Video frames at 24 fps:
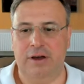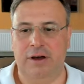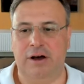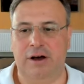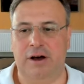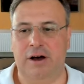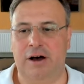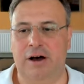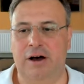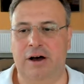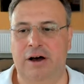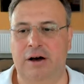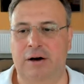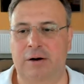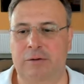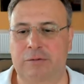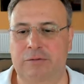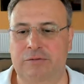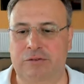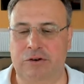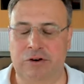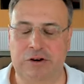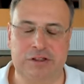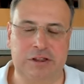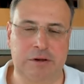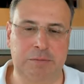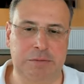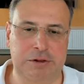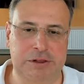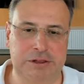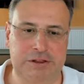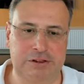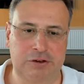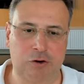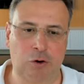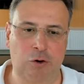For example,
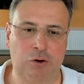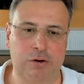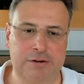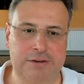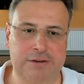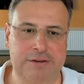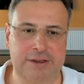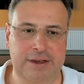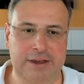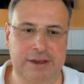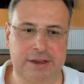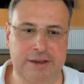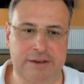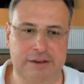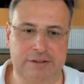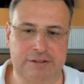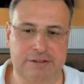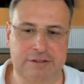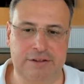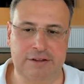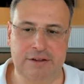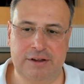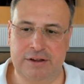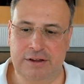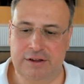in the early days,